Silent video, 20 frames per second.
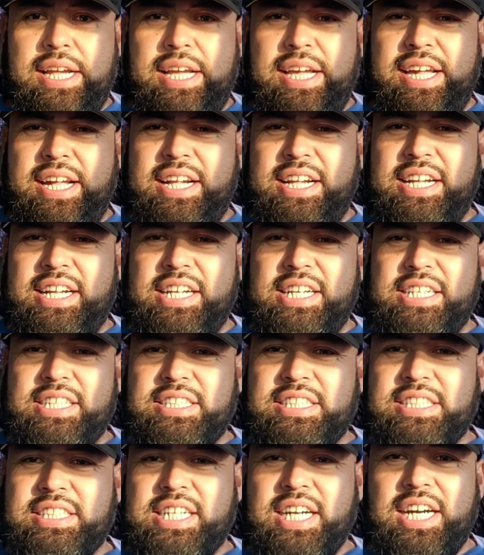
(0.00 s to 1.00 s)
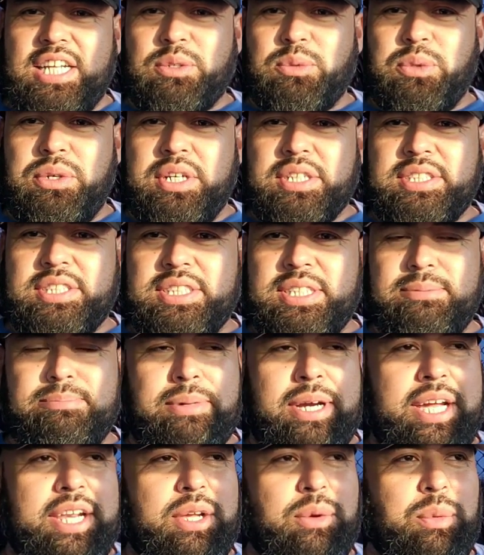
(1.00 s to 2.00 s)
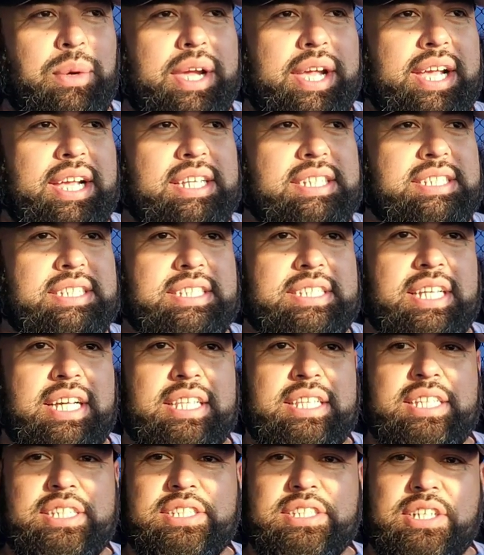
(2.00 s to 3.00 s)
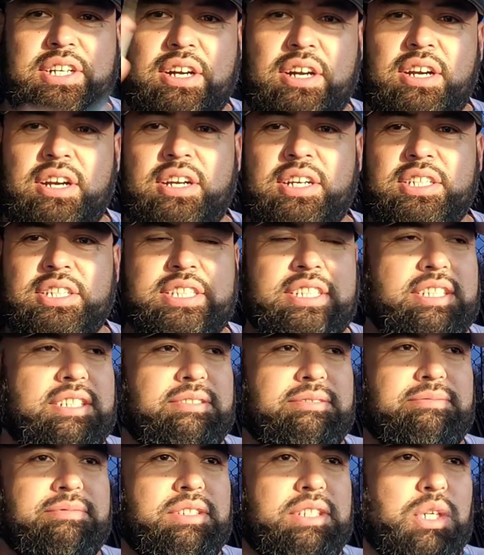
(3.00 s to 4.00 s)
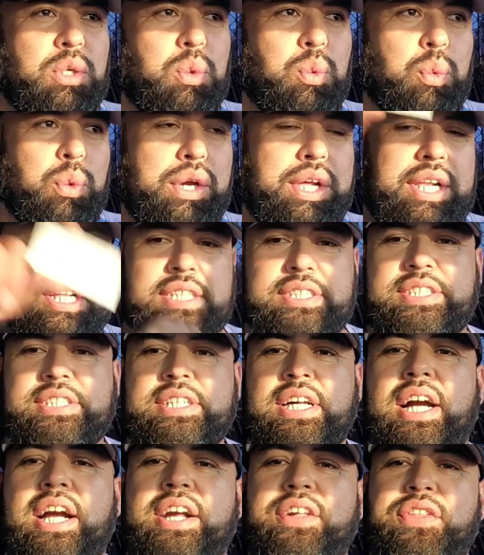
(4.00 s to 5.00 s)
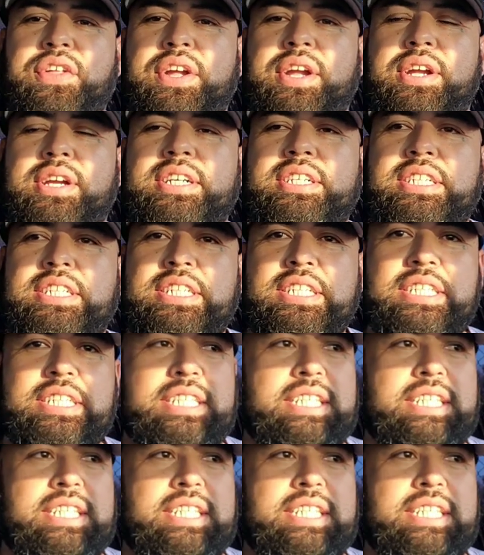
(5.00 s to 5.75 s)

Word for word: And God works in mighty ways that this card went inside there